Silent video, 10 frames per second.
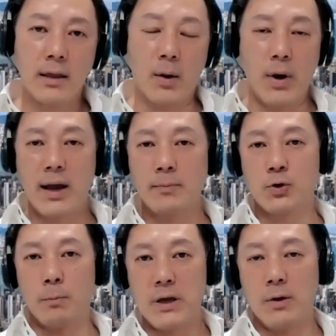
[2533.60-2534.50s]
Now, when it comes
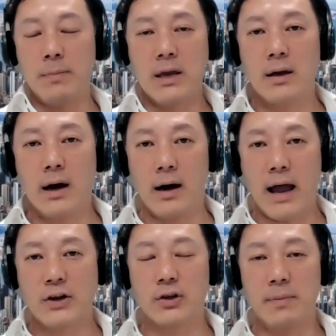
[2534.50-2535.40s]
to B2B,
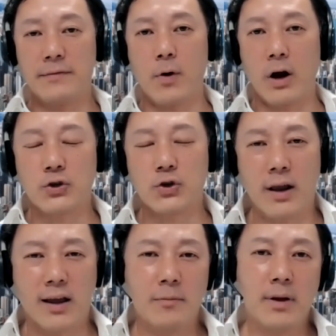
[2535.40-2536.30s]
actually, before I
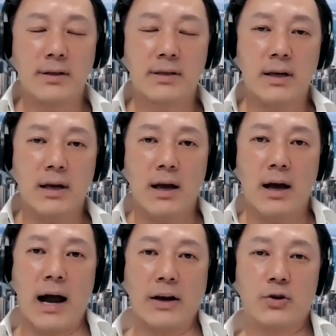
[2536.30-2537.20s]
joined the government,
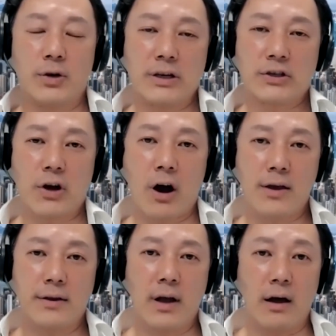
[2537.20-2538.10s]
I actually
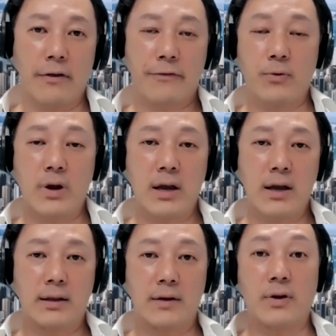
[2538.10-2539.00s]
started
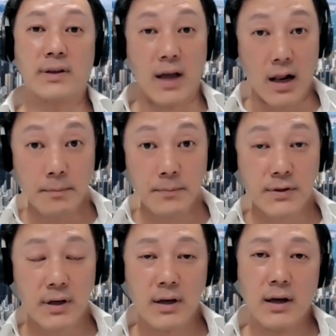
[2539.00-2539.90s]
3 different
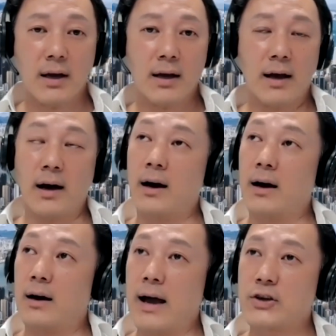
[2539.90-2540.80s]
startups.
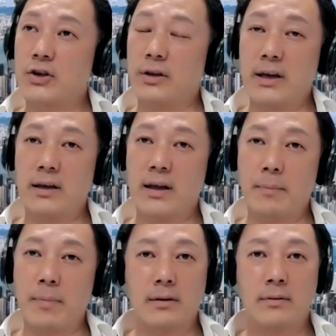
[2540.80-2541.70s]
Actually,
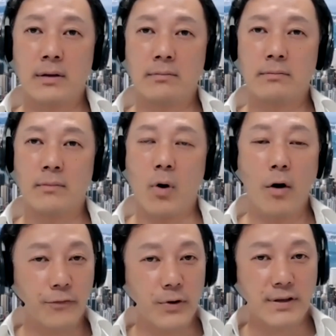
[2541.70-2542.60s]
I've been in
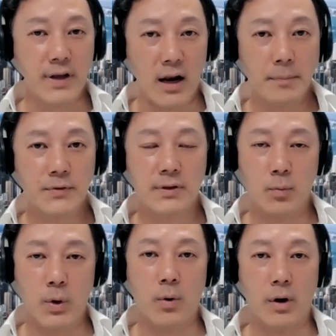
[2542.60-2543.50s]
all 3 startups.
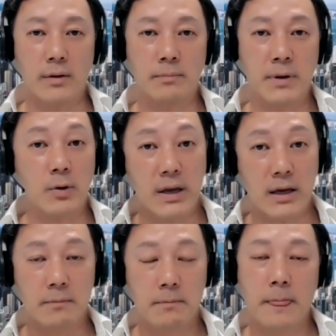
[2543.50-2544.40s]
We were in B2B.